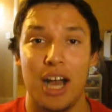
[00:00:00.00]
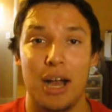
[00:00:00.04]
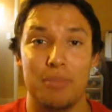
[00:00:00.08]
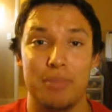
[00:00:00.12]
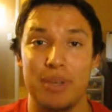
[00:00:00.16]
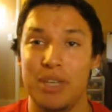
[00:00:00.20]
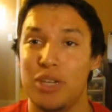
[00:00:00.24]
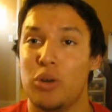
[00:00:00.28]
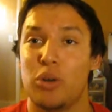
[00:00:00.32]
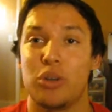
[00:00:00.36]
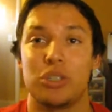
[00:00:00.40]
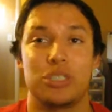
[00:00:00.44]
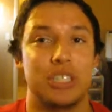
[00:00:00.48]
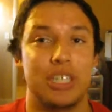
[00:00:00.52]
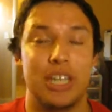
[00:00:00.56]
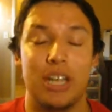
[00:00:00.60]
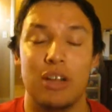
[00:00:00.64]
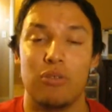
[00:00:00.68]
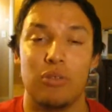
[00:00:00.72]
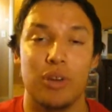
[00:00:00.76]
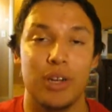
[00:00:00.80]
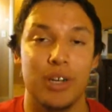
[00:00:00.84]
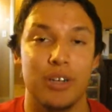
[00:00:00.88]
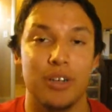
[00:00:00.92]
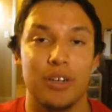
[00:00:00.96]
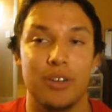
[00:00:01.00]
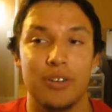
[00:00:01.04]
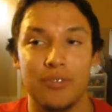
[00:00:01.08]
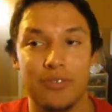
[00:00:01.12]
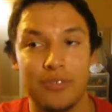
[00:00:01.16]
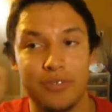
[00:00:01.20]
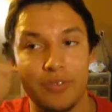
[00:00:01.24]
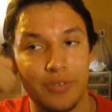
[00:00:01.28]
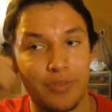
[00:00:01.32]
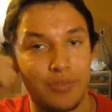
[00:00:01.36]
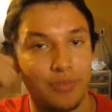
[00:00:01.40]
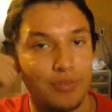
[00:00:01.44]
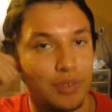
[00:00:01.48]
in order to get rid of,
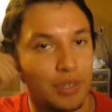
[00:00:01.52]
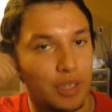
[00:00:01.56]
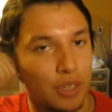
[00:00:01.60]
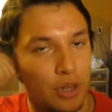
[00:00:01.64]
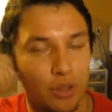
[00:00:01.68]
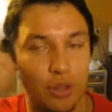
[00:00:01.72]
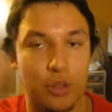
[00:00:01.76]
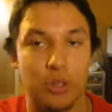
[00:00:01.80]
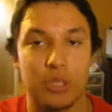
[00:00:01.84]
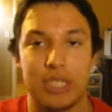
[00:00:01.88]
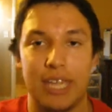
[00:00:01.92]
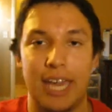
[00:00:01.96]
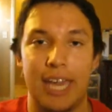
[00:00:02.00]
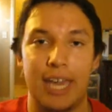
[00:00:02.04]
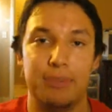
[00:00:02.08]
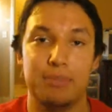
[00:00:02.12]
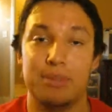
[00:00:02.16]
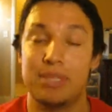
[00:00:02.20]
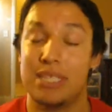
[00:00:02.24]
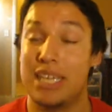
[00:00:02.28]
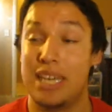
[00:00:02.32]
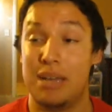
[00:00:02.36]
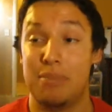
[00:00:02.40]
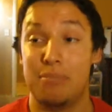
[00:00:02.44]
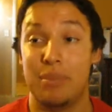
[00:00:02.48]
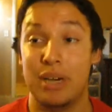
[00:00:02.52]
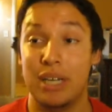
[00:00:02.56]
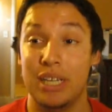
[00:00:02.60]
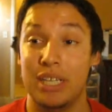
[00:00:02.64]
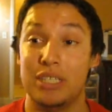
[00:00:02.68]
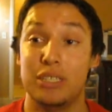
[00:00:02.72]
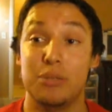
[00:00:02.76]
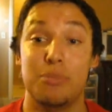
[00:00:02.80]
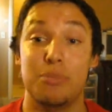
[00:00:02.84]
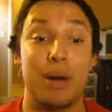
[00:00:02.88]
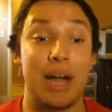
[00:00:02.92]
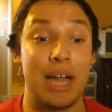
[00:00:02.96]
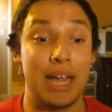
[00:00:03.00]
those games, skip
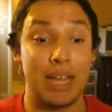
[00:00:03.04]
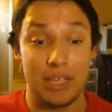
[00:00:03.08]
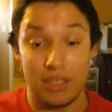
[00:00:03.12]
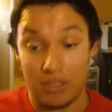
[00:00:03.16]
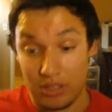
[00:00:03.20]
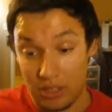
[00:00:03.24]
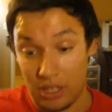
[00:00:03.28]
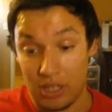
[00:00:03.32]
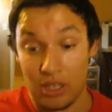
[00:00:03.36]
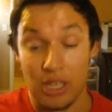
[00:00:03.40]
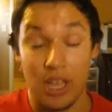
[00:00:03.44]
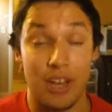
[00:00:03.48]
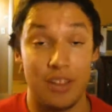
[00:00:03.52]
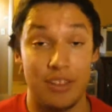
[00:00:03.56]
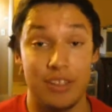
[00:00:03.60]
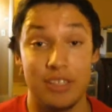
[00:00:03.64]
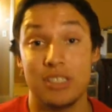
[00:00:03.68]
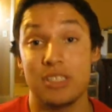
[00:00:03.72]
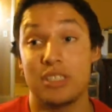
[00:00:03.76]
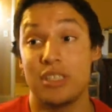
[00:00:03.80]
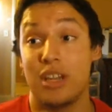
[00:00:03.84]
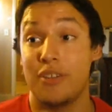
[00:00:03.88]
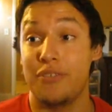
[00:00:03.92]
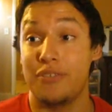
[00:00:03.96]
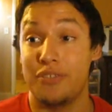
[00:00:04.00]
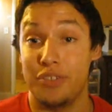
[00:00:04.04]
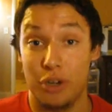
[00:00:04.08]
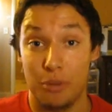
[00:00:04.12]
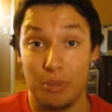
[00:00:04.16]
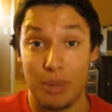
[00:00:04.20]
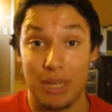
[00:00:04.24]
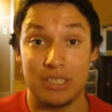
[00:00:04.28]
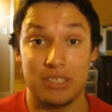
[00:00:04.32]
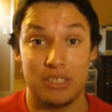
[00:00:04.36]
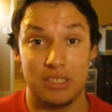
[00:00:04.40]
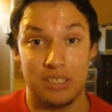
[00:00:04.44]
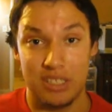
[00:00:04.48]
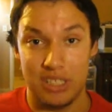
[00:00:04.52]
money to buy a lot of the stuff that you're
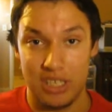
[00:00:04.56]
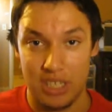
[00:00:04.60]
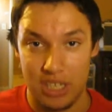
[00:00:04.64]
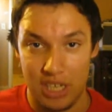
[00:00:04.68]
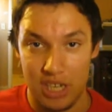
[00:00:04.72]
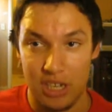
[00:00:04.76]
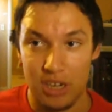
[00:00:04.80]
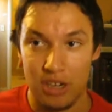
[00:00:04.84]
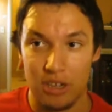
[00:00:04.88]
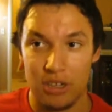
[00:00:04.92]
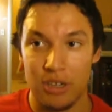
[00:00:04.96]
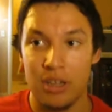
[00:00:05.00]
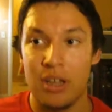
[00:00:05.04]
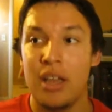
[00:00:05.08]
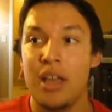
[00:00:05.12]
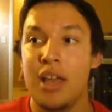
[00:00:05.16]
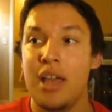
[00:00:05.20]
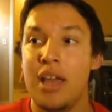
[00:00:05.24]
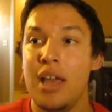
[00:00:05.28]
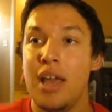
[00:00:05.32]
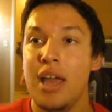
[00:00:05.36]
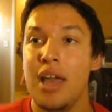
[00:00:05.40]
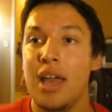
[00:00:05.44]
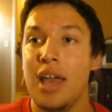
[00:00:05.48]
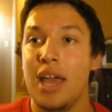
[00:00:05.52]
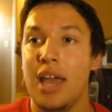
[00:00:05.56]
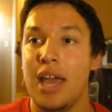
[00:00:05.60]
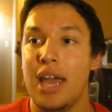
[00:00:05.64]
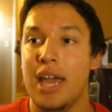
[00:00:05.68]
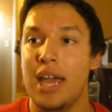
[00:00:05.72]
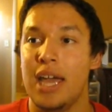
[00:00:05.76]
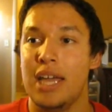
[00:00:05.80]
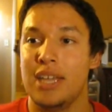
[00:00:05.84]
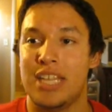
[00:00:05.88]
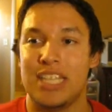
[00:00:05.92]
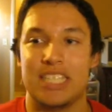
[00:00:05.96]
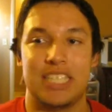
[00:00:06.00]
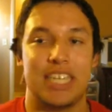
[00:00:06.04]
about to see here.
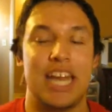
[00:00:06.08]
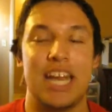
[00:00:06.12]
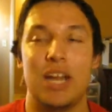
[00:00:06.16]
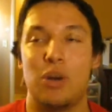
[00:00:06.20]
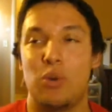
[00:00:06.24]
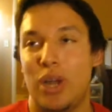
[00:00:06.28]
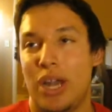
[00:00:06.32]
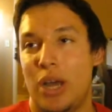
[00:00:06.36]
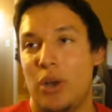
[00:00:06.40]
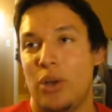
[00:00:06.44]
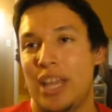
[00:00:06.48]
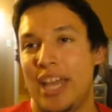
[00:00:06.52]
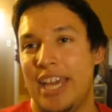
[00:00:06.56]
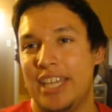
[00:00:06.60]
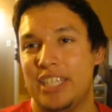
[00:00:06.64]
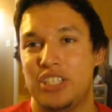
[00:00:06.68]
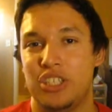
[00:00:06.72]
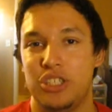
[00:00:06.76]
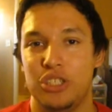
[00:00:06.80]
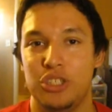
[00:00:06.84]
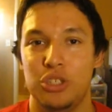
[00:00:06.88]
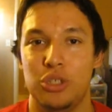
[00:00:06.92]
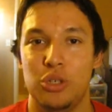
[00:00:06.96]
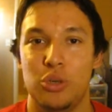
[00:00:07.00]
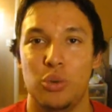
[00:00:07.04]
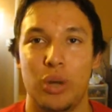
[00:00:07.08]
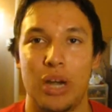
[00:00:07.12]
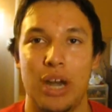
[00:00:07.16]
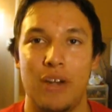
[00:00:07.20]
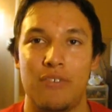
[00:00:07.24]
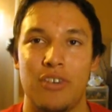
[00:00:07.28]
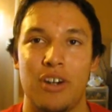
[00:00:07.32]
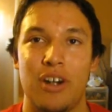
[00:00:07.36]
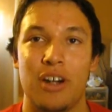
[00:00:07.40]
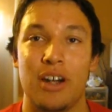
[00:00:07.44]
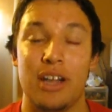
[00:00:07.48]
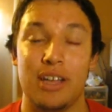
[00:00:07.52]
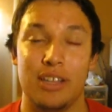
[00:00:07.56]
And that's kind of what I like to do
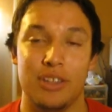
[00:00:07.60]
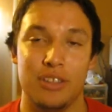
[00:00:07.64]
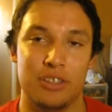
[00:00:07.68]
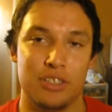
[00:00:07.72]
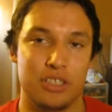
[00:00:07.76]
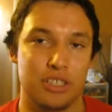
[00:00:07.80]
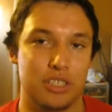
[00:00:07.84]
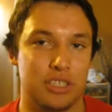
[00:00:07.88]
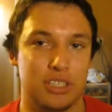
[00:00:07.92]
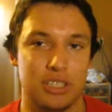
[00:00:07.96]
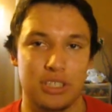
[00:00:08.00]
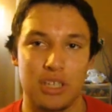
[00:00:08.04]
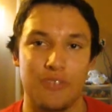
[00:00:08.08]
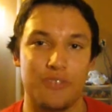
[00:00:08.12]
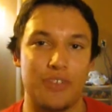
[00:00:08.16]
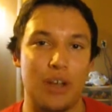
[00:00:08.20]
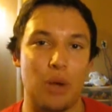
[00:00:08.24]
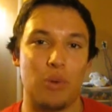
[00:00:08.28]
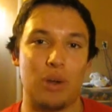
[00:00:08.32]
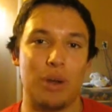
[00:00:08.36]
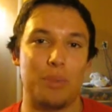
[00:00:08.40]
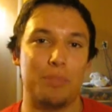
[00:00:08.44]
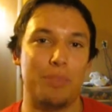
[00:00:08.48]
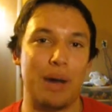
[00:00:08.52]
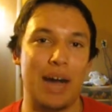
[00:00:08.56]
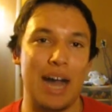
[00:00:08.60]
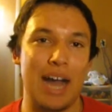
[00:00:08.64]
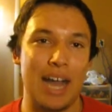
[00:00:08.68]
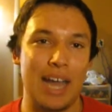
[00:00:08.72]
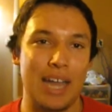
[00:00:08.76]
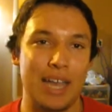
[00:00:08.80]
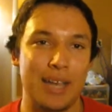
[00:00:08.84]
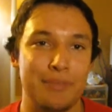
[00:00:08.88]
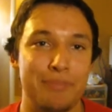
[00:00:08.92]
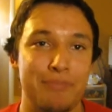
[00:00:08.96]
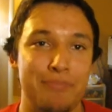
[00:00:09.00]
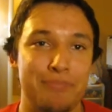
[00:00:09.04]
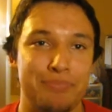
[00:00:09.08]
whenever there's stuff I want to buy.